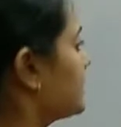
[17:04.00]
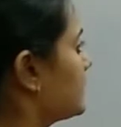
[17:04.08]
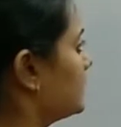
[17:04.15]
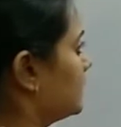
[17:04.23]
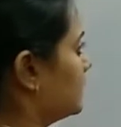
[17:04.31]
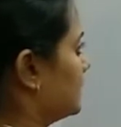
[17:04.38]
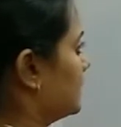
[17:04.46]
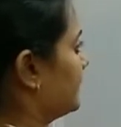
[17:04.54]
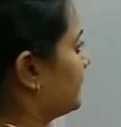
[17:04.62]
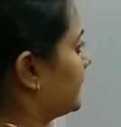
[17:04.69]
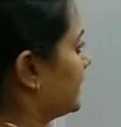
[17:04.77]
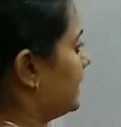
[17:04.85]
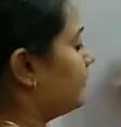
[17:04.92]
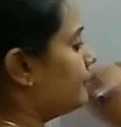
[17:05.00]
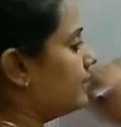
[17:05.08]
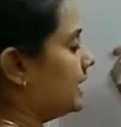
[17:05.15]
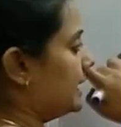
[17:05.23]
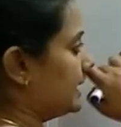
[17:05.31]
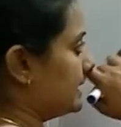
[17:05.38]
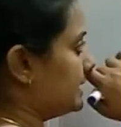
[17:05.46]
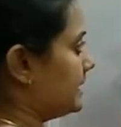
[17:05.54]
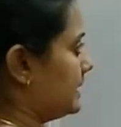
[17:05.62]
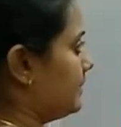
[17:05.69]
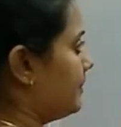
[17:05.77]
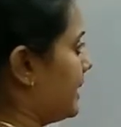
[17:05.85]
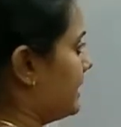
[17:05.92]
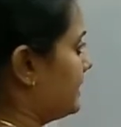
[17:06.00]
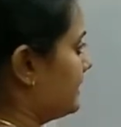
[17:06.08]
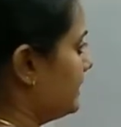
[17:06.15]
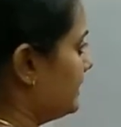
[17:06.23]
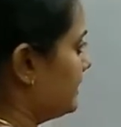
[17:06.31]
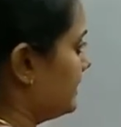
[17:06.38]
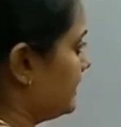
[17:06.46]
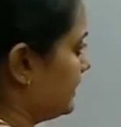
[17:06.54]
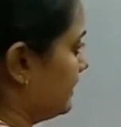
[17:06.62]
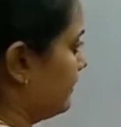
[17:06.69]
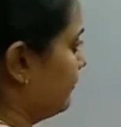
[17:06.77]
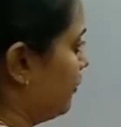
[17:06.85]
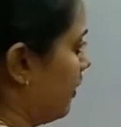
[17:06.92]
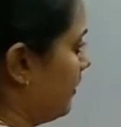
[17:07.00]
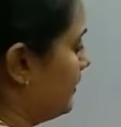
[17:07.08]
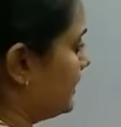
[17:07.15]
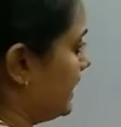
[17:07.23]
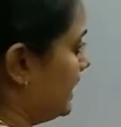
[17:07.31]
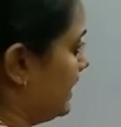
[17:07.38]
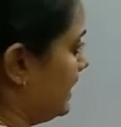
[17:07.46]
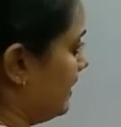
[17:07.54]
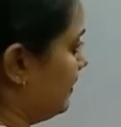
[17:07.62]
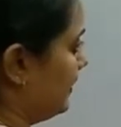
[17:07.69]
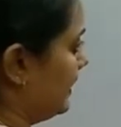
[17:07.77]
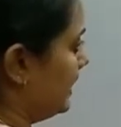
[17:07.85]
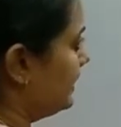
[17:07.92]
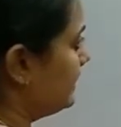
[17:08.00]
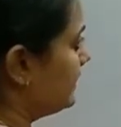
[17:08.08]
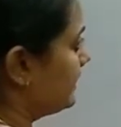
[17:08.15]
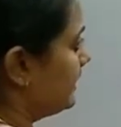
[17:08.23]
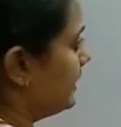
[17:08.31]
So if the electricity passes, it forms Na plus